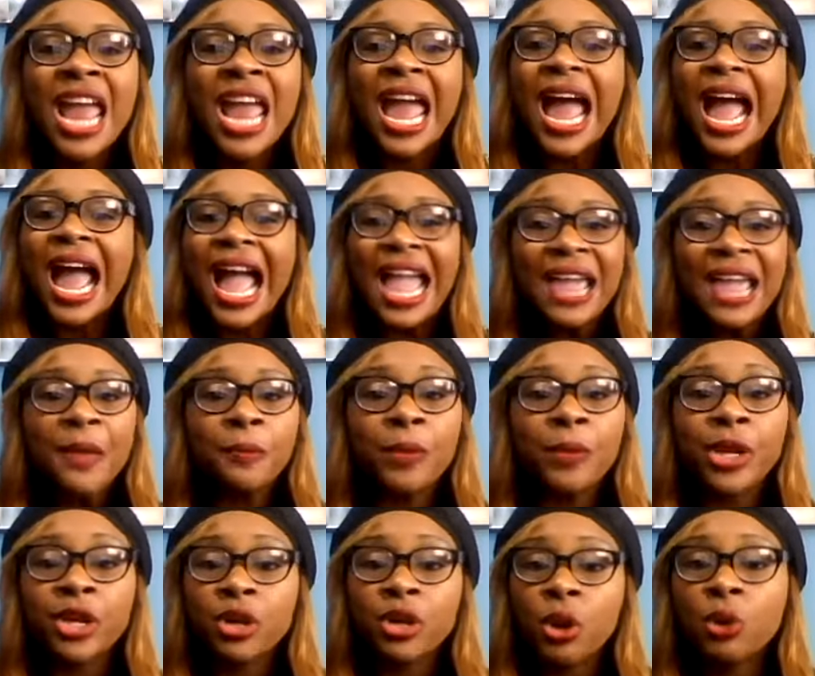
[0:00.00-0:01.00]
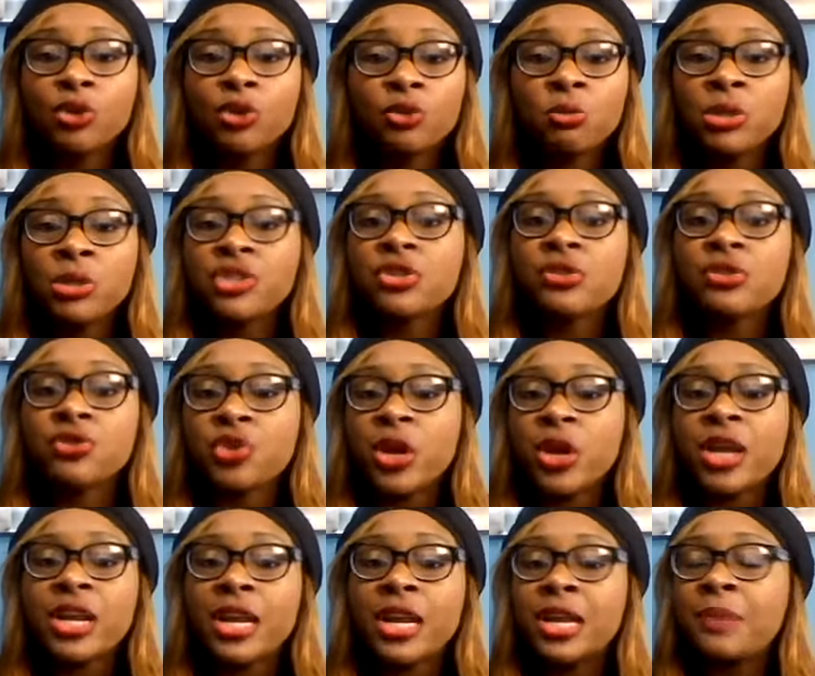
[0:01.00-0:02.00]
I have been coached, mentored,
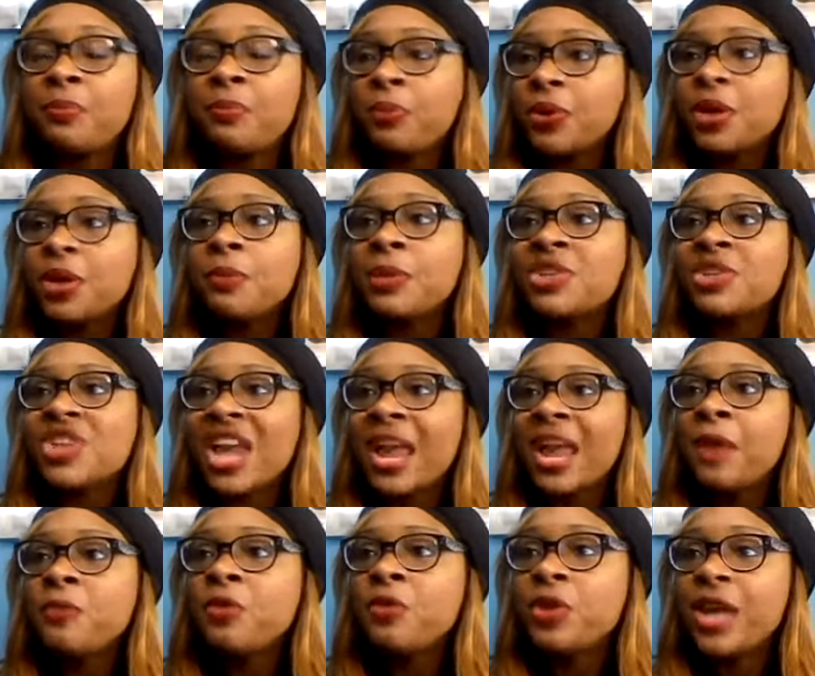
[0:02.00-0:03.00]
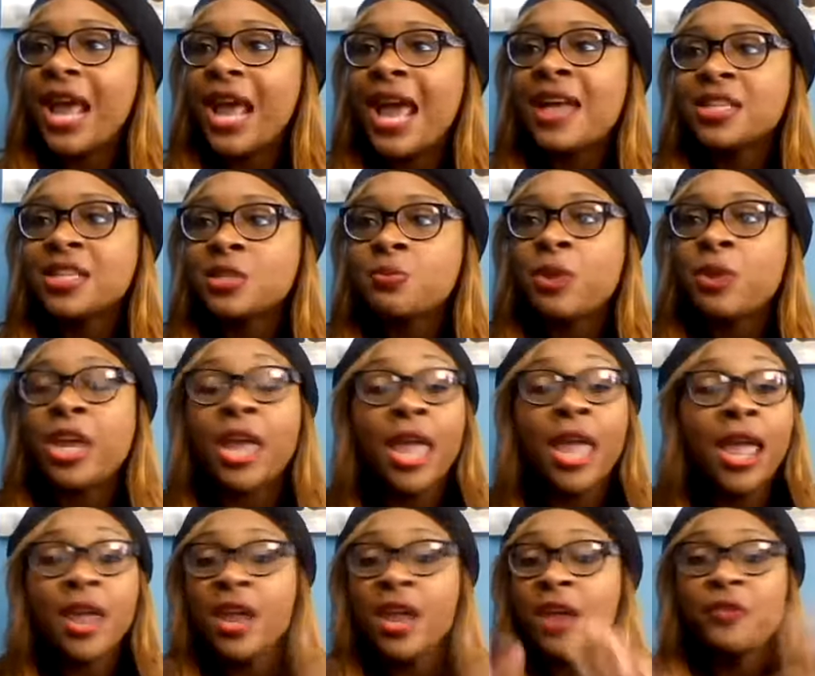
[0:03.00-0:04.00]
trained in pretty much every
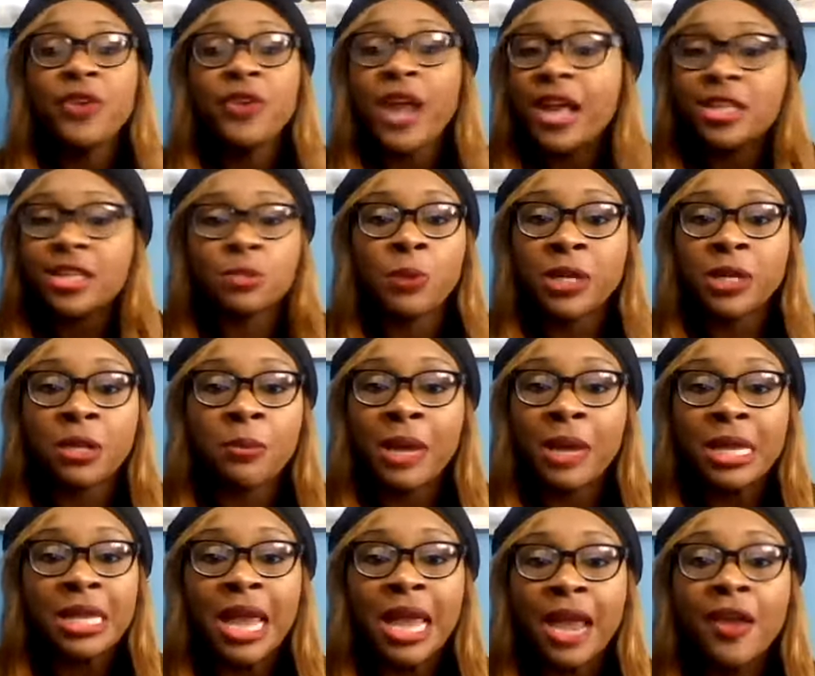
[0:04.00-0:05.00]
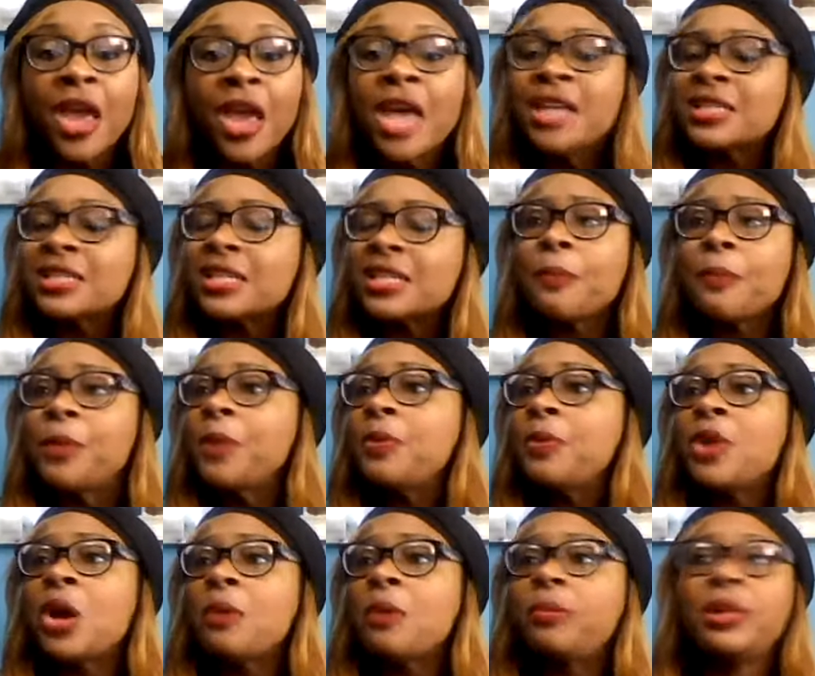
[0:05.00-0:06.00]
aspect of my life. Some people
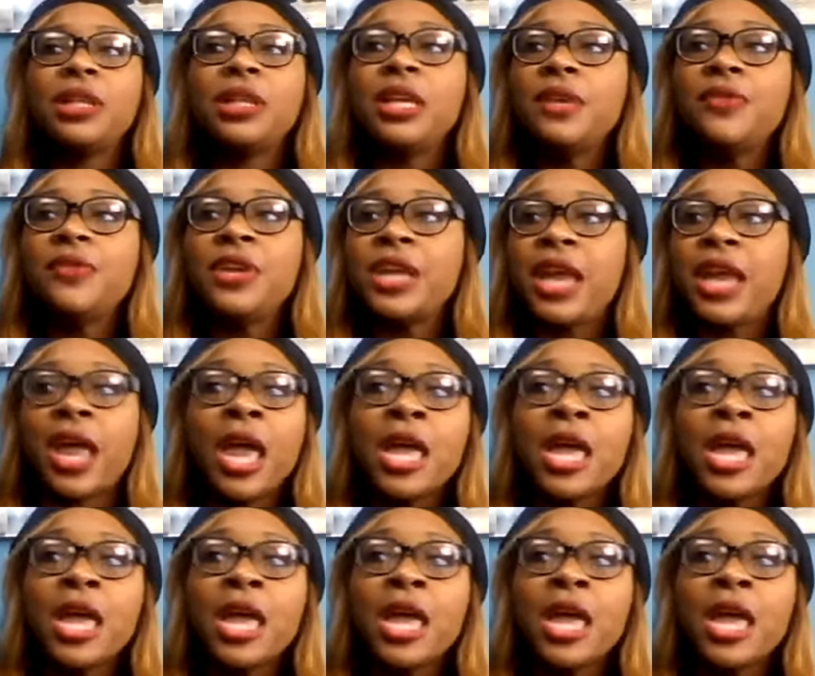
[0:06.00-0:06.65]
don't believe in that.